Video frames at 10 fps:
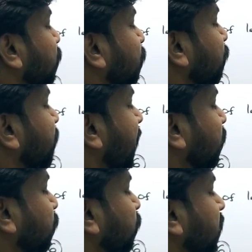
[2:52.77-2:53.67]
2
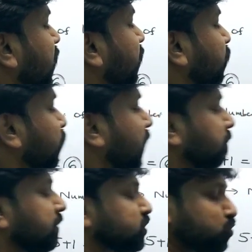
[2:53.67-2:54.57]
factorial into
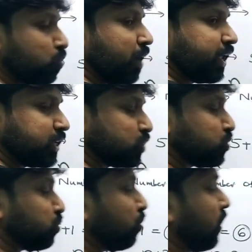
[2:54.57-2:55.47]
n plus 2 minus
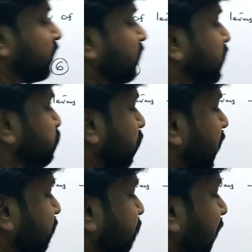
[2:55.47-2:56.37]
2. That's what n